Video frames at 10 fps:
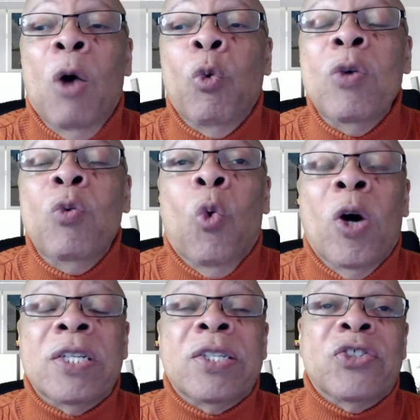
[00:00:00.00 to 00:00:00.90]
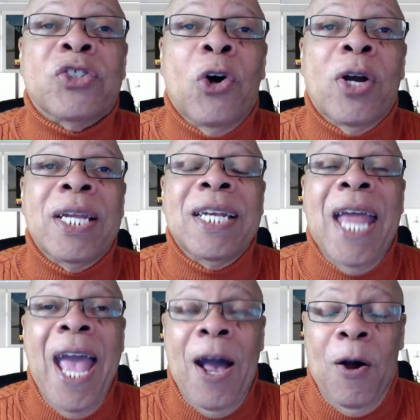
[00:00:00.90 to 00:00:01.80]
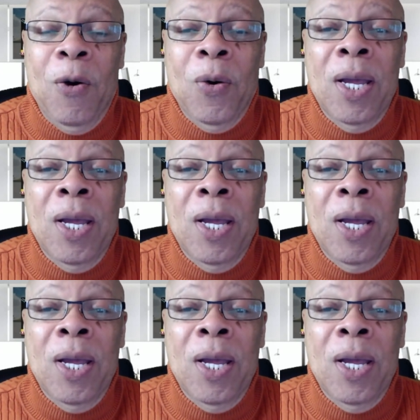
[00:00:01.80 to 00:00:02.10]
We want to start it now.